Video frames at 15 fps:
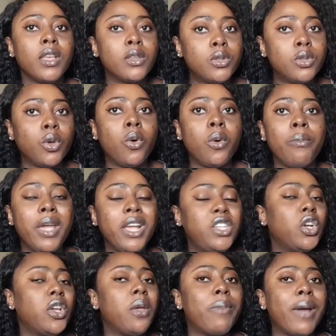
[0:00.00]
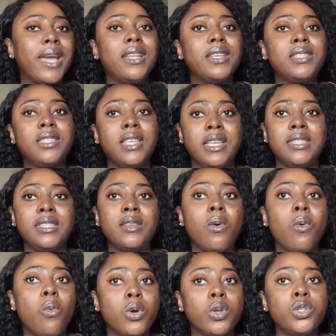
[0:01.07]
So make sure you buy these things
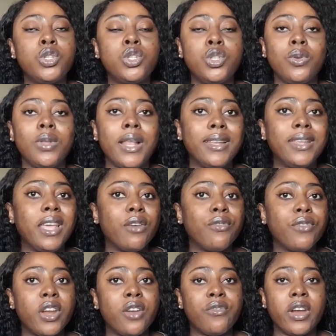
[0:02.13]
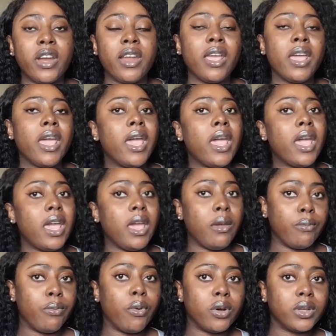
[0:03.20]
once you land. They are very, very
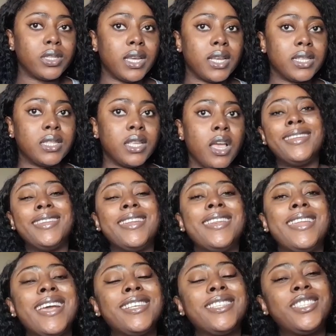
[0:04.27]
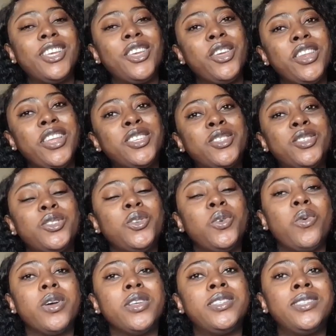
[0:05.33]
important. The next thing you need to
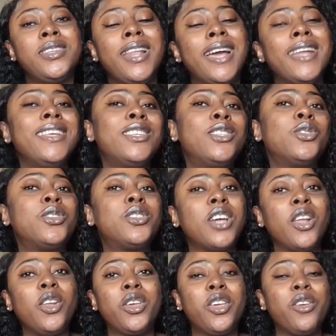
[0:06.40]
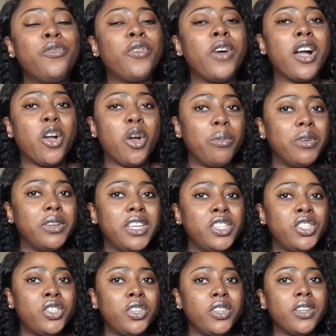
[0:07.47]
do once you land is to start looking for
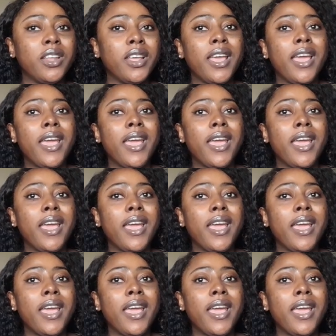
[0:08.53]
accommodation.